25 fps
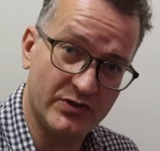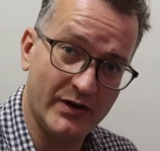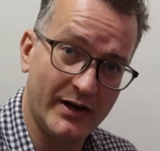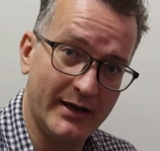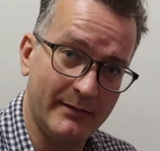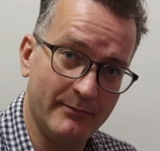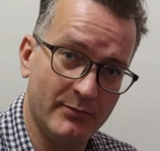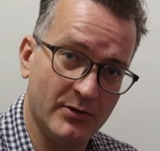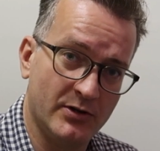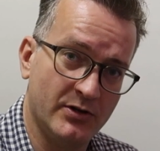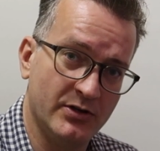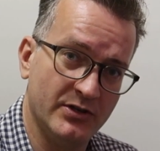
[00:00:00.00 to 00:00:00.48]

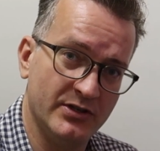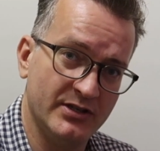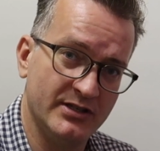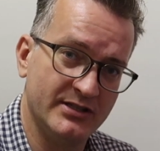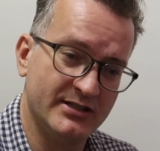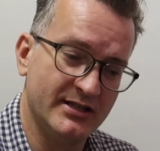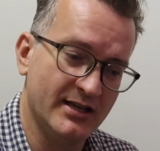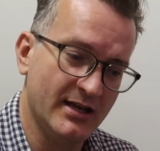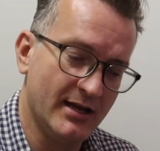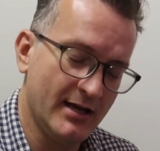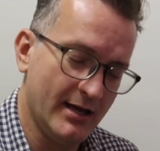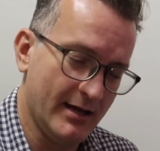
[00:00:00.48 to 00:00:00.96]
great,
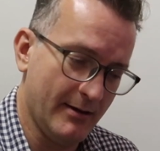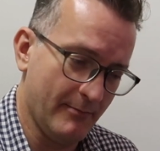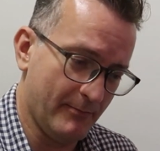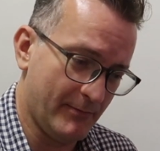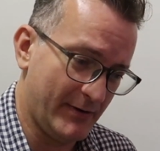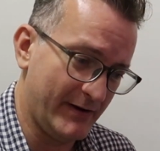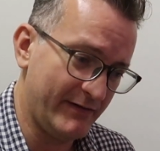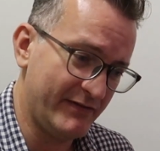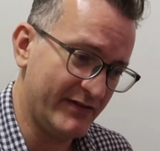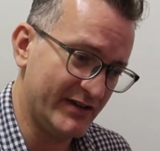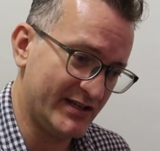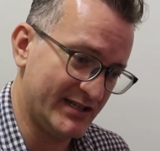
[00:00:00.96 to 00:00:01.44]
because
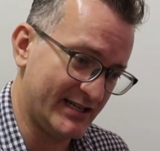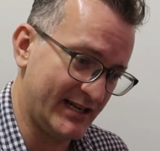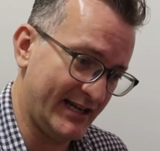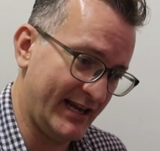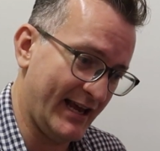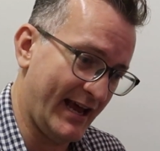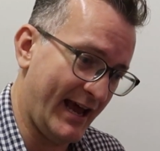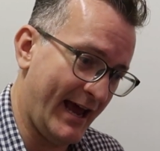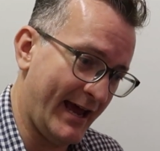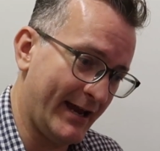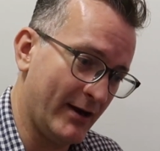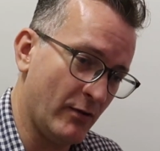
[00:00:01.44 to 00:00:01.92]
previously
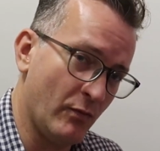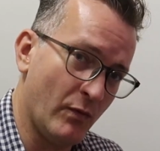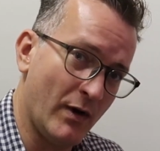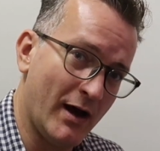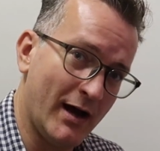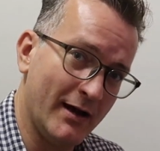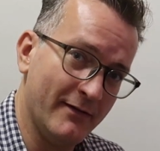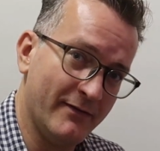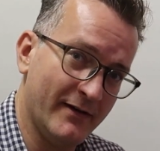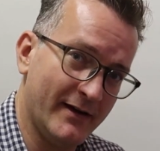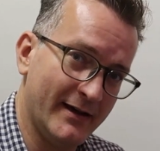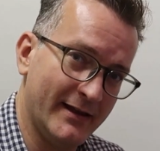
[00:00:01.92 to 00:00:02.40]
I had a
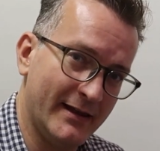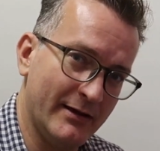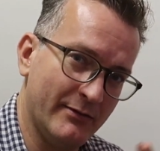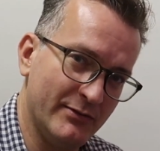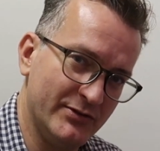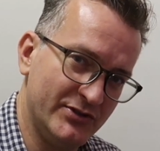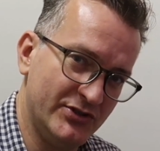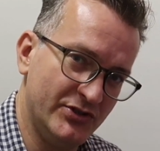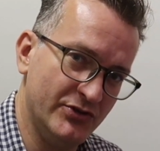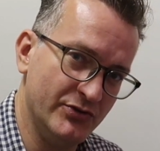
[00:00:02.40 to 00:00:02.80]
Wi-Fi that was